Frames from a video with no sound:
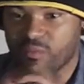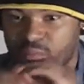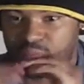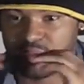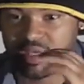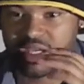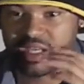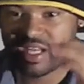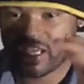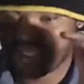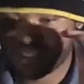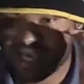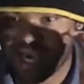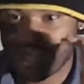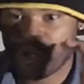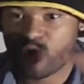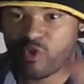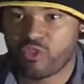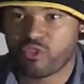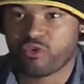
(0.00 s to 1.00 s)
bring that
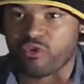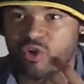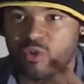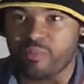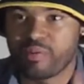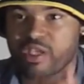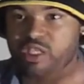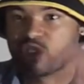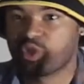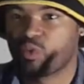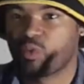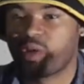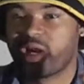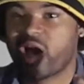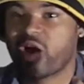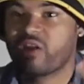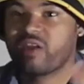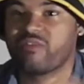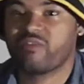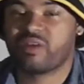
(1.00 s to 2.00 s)
title through the picture
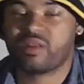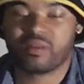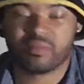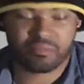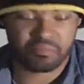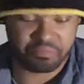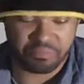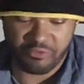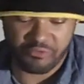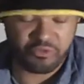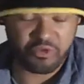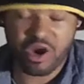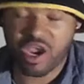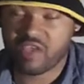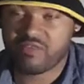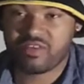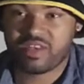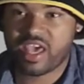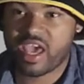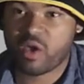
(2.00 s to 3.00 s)
before I
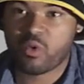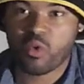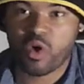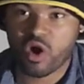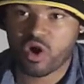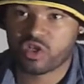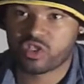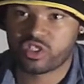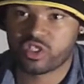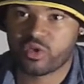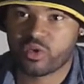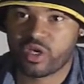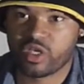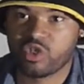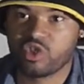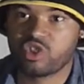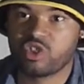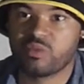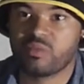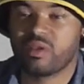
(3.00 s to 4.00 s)
even add words to it.
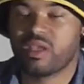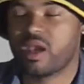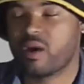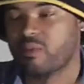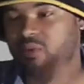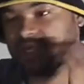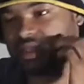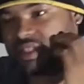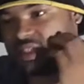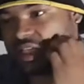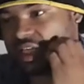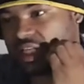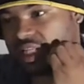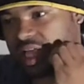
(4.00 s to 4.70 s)
You should be able to see